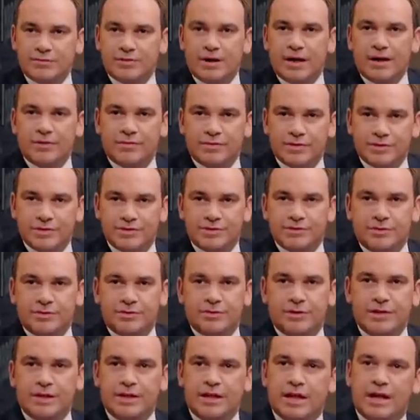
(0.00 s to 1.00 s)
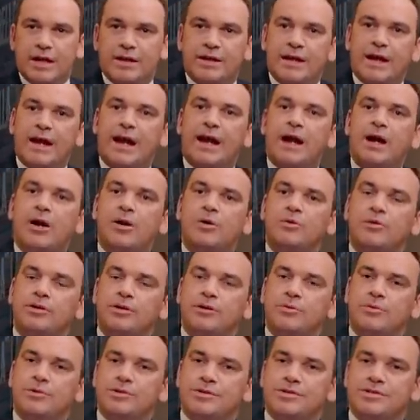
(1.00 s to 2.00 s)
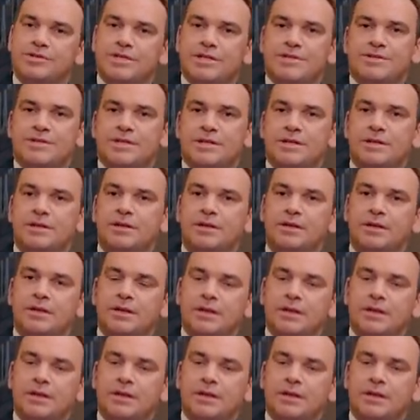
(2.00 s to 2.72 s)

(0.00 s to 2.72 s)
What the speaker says: around the story and how you are sitting